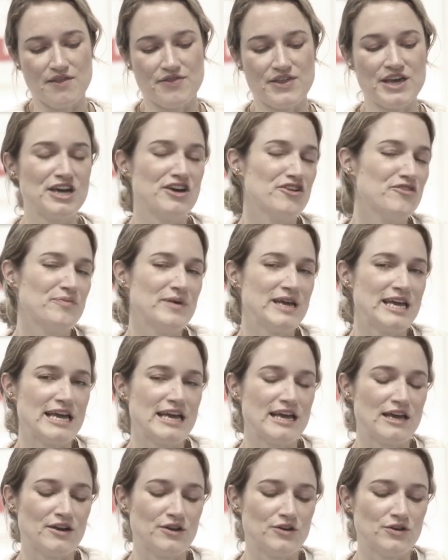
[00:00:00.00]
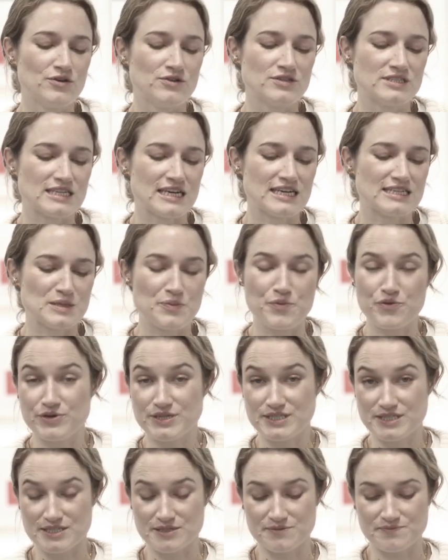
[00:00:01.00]
Think of me not as a
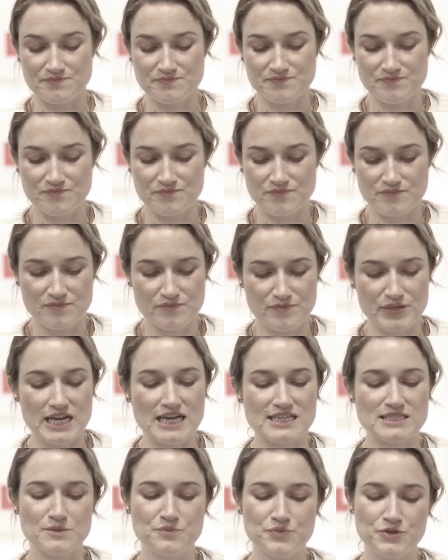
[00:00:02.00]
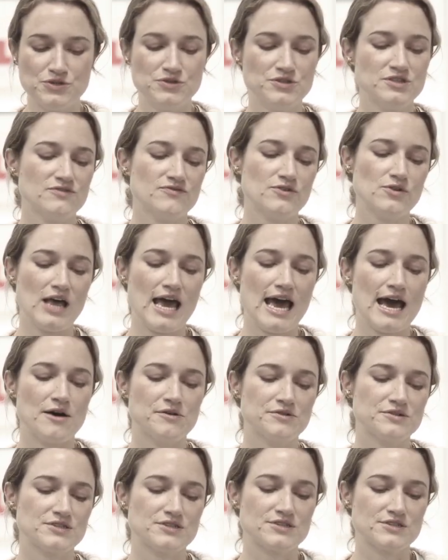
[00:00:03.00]
prison, but as a beautiful
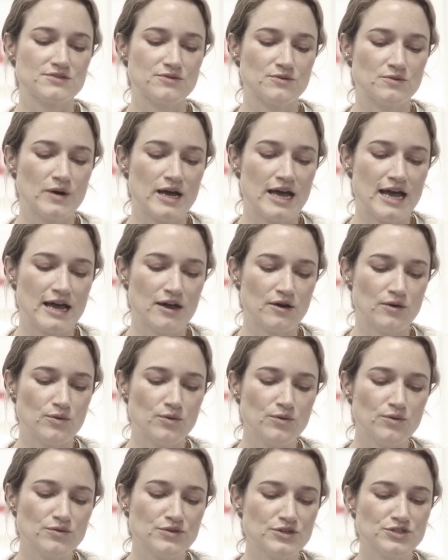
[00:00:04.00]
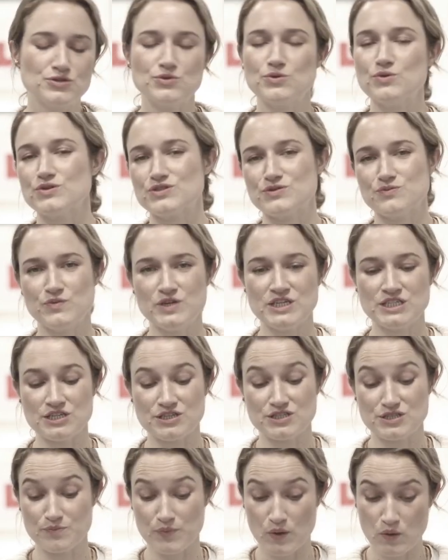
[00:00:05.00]
house where all the doors and
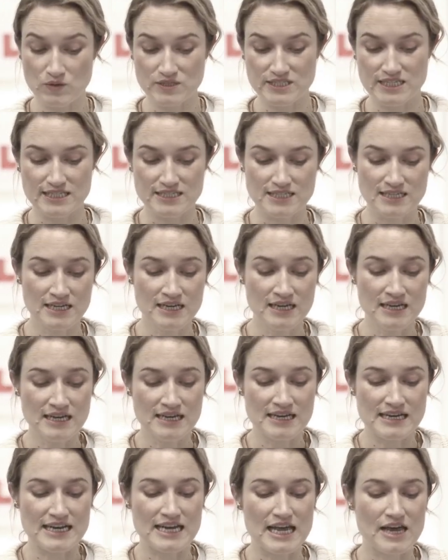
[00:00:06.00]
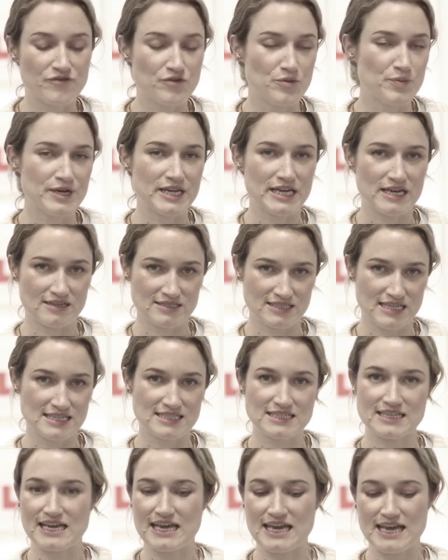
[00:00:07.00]
windows are bolted and everybody else
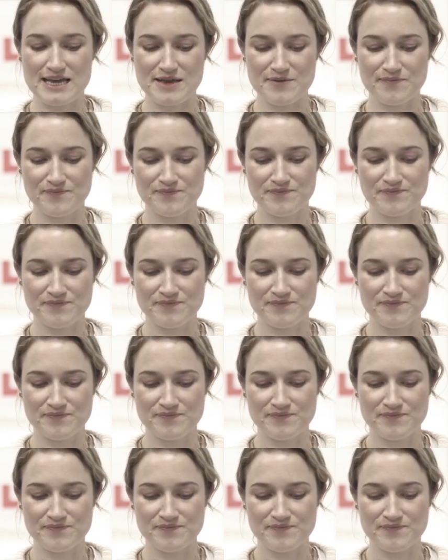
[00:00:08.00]
has the key.